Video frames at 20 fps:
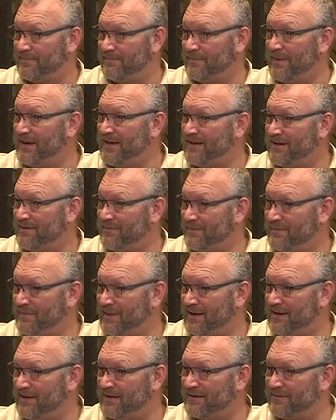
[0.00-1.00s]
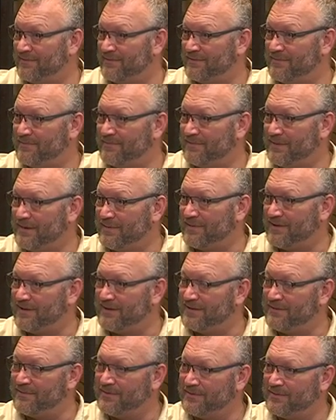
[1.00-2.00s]
media and PR from people
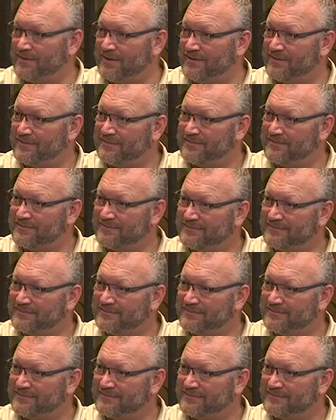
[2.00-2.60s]
like you as well. Well,